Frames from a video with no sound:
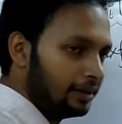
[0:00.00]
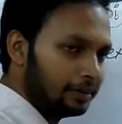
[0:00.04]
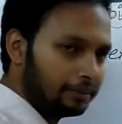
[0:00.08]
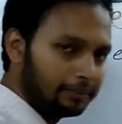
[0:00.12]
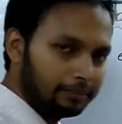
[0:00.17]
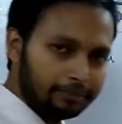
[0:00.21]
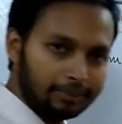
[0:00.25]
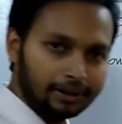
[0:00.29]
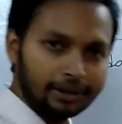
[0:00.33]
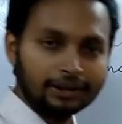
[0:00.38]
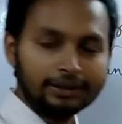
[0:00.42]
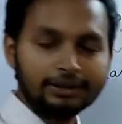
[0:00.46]

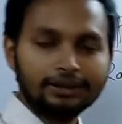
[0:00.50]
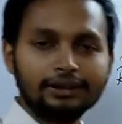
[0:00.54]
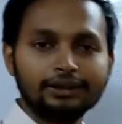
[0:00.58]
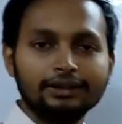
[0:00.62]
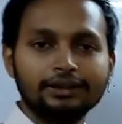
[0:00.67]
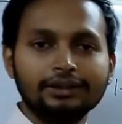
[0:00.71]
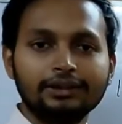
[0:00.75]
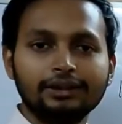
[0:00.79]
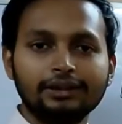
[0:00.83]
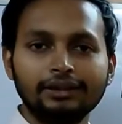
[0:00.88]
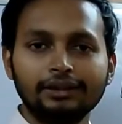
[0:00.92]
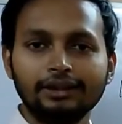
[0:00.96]

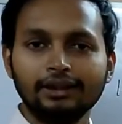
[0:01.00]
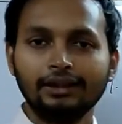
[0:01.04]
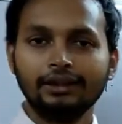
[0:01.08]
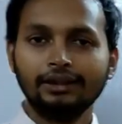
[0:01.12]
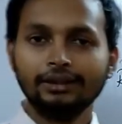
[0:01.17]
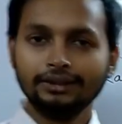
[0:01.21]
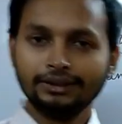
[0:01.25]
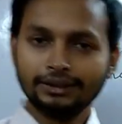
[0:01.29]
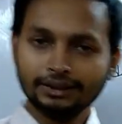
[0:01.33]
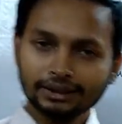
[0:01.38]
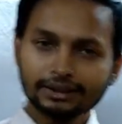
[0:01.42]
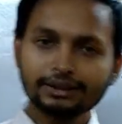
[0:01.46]
But
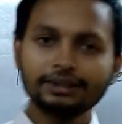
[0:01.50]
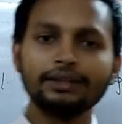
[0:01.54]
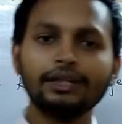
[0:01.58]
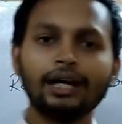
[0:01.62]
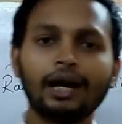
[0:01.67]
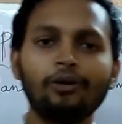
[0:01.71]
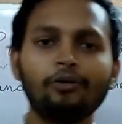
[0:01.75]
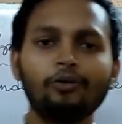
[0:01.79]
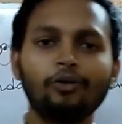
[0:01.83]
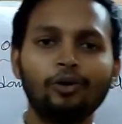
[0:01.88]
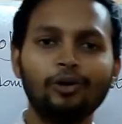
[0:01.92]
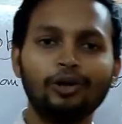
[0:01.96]
just
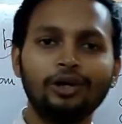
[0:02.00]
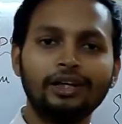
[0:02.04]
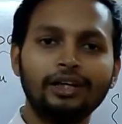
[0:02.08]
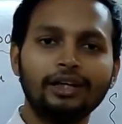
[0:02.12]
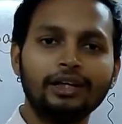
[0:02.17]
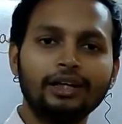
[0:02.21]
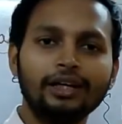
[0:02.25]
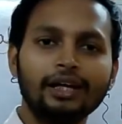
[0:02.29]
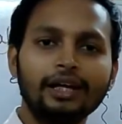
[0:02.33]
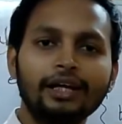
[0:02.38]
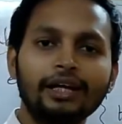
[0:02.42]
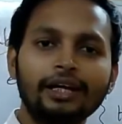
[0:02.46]
now
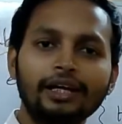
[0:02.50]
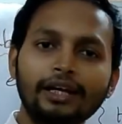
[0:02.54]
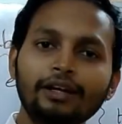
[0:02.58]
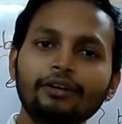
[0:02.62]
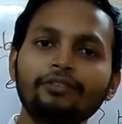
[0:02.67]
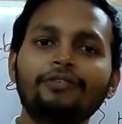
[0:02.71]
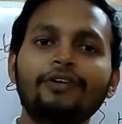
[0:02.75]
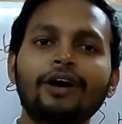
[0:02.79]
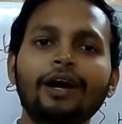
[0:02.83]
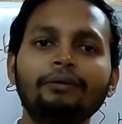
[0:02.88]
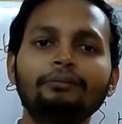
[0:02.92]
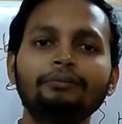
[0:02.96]
only,
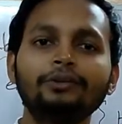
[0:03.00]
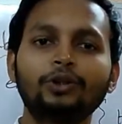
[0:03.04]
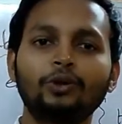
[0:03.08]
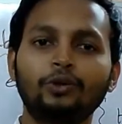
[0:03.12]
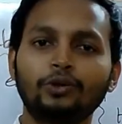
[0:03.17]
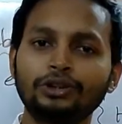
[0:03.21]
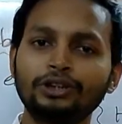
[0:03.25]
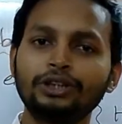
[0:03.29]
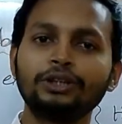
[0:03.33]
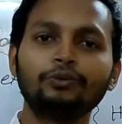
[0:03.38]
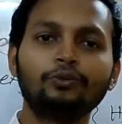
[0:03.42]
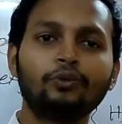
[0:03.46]
if I am
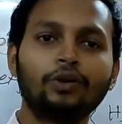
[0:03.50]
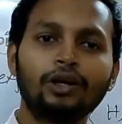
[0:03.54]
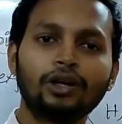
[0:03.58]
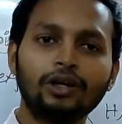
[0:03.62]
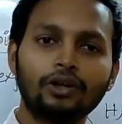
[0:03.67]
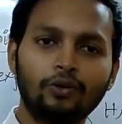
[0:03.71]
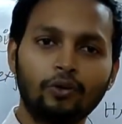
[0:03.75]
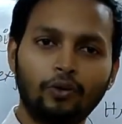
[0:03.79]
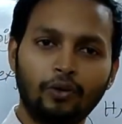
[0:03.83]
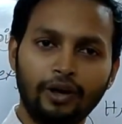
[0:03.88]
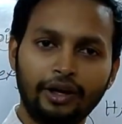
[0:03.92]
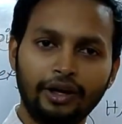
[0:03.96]
tossing one
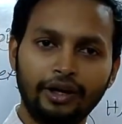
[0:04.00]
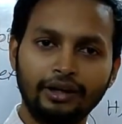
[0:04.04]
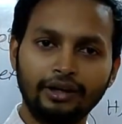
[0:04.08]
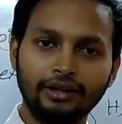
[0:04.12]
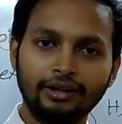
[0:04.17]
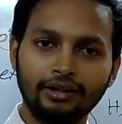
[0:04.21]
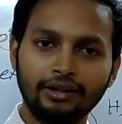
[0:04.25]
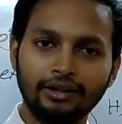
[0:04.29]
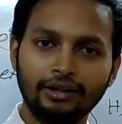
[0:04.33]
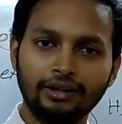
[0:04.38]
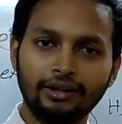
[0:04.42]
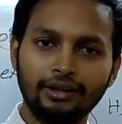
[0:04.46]

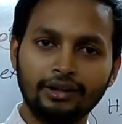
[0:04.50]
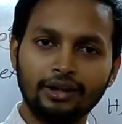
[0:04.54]
coin,